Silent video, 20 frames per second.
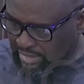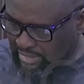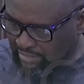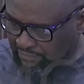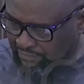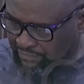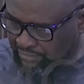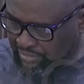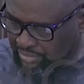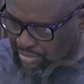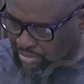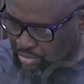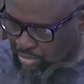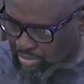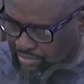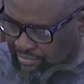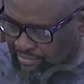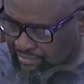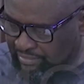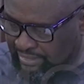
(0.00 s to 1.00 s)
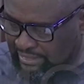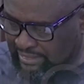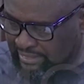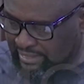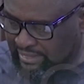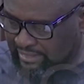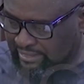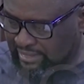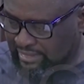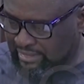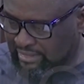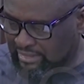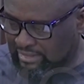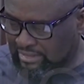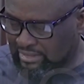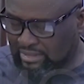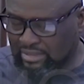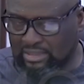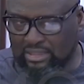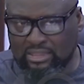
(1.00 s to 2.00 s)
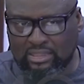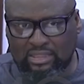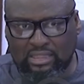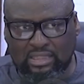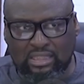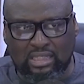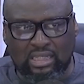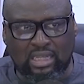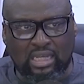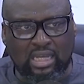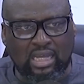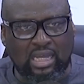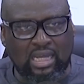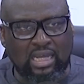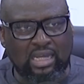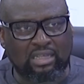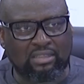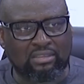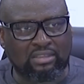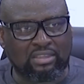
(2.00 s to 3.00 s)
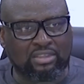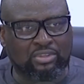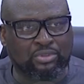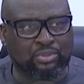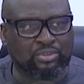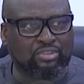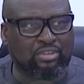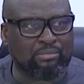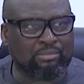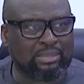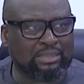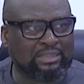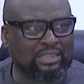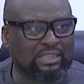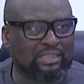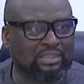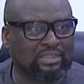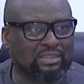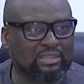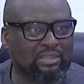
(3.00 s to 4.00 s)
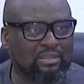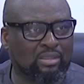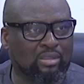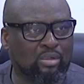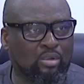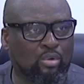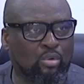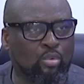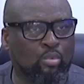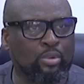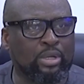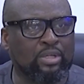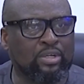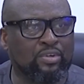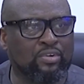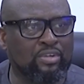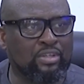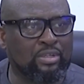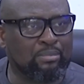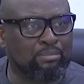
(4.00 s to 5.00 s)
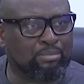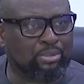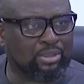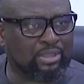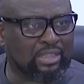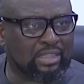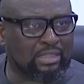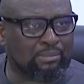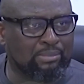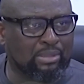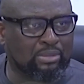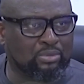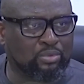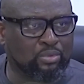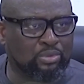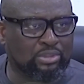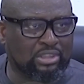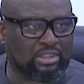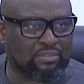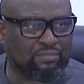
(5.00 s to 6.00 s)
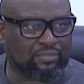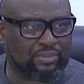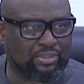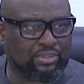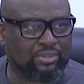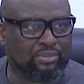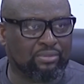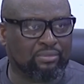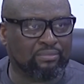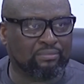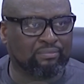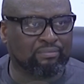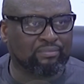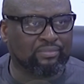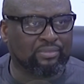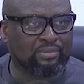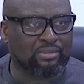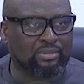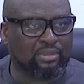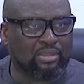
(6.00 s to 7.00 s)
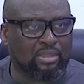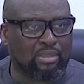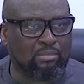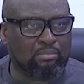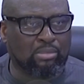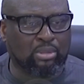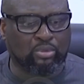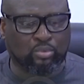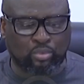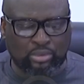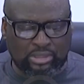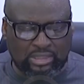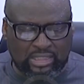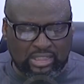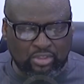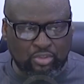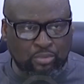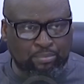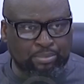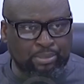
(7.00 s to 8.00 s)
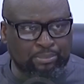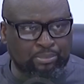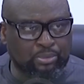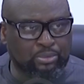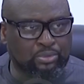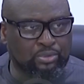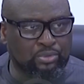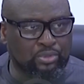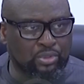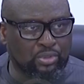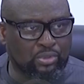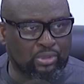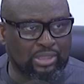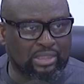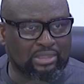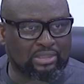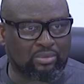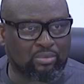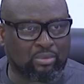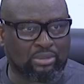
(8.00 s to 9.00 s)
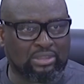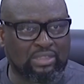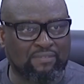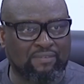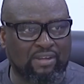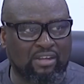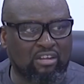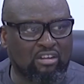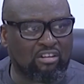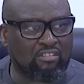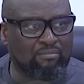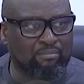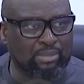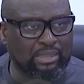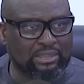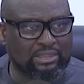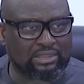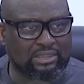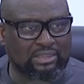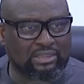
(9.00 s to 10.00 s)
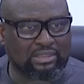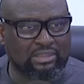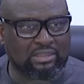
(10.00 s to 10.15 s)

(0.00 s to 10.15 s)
video, we've investigated it, and the truth of the matter is, we are not really bothered about who did the video. But we need Edo people to know that whatever government